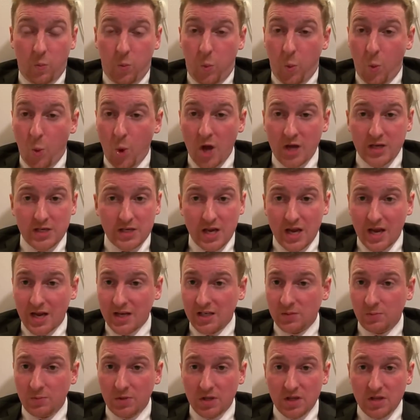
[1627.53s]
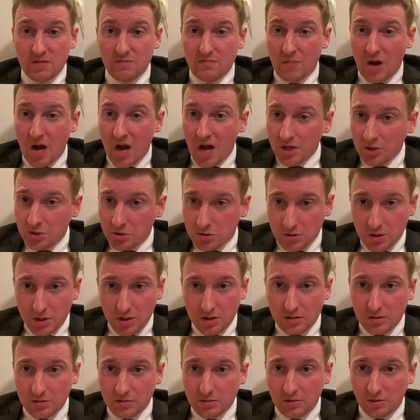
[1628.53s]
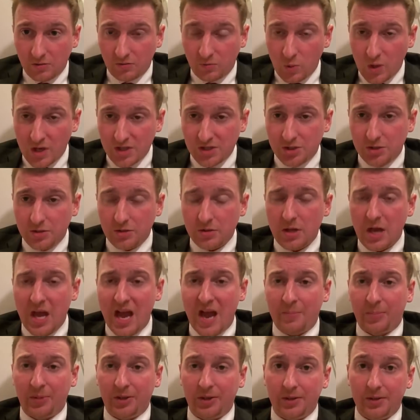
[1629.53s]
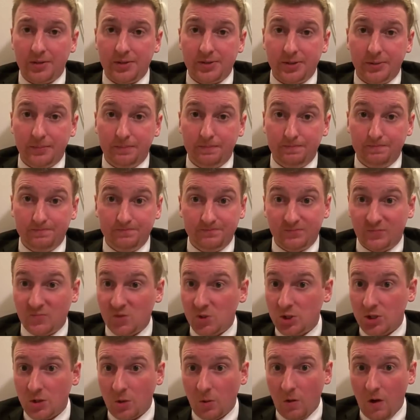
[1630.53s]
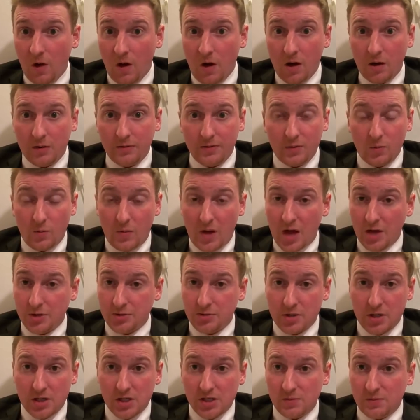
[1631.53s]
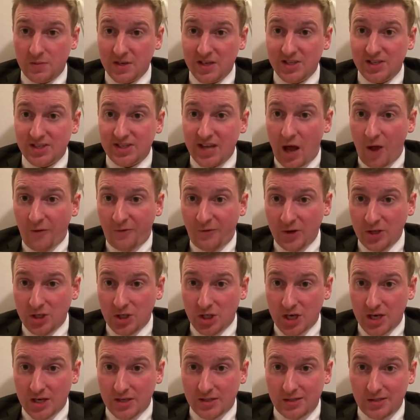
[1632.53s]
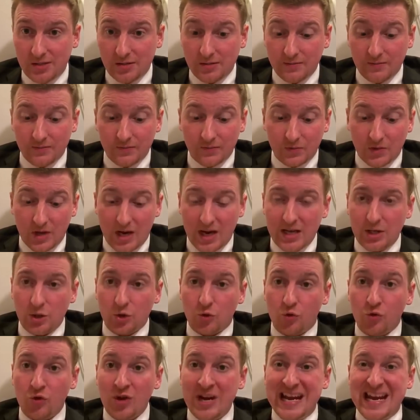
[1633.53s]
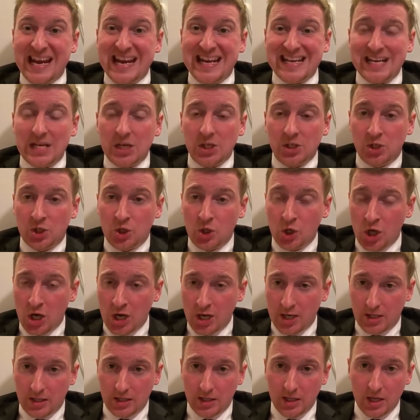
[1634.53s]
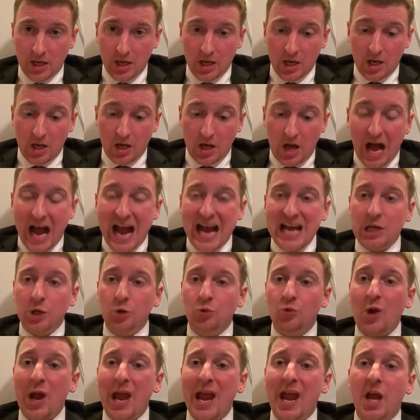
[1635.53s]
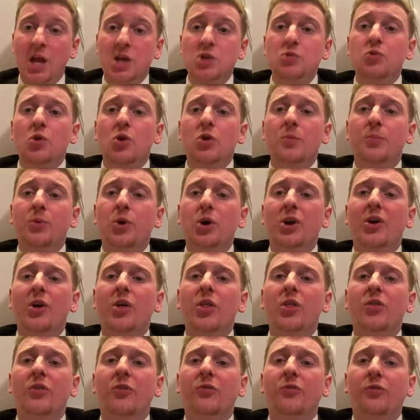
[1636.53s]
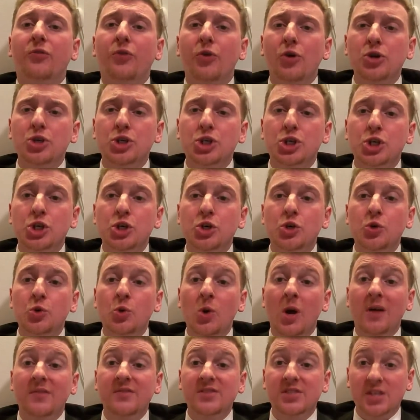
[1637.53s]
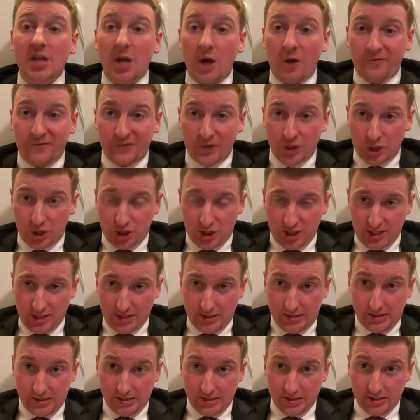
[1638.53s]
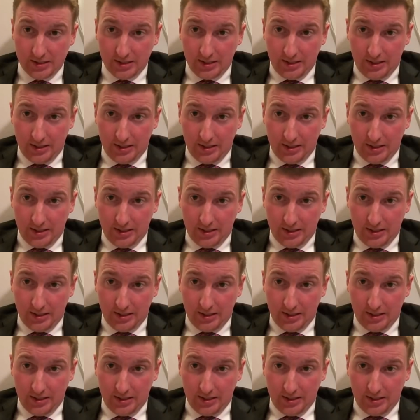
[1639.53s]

what has been the mantra of Western capitalism? For so long, the mantra has been selfishness right? Greed is good. Ayn Rand wrote a book, The Virtue of Selfishness,